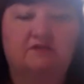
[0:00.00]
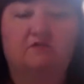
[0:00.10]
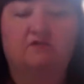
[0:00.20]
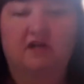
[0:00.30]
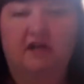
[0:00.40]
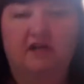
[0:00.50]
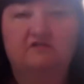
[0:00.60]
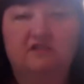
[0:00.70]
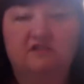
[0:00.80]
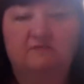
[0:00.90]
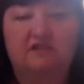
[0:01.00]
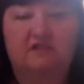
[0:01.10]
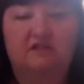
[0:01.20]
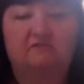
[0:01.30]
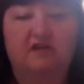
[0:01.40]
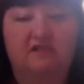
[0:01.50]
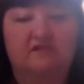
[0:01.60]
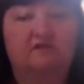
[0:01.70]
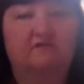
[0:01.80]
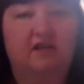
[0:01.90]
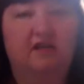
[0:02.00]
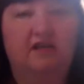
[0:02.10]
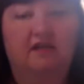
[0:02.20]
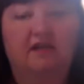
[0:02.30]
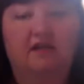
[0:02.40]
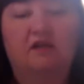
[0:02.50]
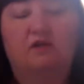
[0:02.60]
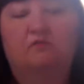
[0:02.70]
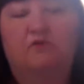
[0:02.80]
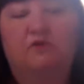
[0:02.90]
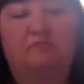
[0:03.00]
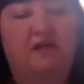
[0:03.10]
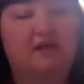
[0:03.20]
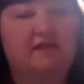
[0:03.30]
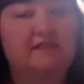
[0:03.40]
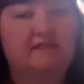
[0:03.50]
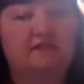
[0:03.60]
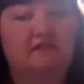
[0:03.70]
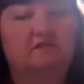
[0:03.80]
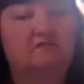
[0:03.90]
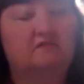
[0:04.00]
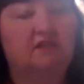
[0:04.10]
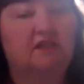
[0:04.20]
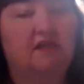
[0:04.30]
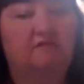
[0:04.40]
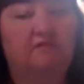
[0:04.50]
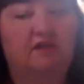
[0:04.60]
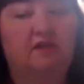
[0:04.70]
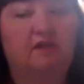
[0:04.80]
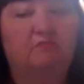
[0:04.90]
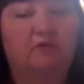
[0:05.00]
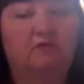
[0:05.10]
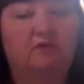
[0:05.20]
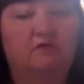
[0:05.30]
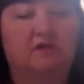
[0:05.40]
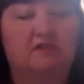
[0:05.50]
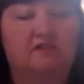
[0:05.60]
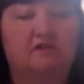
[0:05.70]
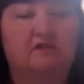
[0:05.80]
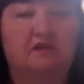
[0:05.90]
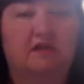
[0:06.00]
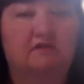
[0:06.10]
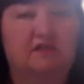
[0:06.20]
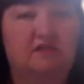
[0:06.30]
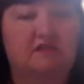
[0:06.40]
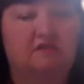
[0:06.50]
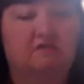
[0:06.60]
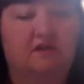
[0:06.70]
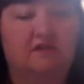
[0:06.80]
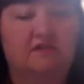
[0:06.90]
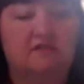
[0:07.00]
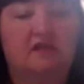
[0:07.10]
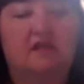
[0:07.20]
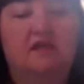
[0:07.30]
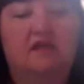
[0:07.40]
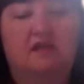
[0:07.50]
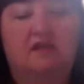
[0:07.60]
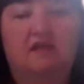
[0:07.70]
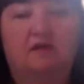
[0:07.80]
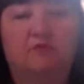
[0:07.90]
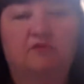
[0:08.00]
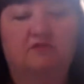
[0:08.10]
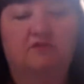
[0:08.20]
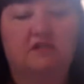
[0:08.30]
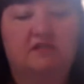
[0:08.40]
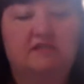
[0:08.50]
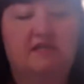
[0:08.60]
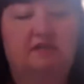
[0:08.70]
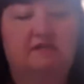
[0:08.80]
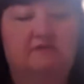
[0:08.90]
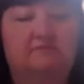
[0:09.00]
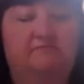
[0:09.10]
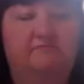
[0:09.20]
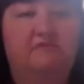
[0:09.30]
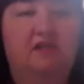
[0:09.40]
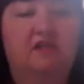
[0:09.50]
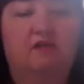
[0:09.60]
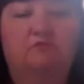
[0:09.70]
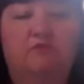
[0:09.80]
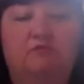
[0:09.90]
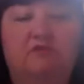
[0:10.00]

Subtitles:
or high transmission rates already, with pockets including Henry, Bureau, and Stark counties near us in the upper third of the state. We will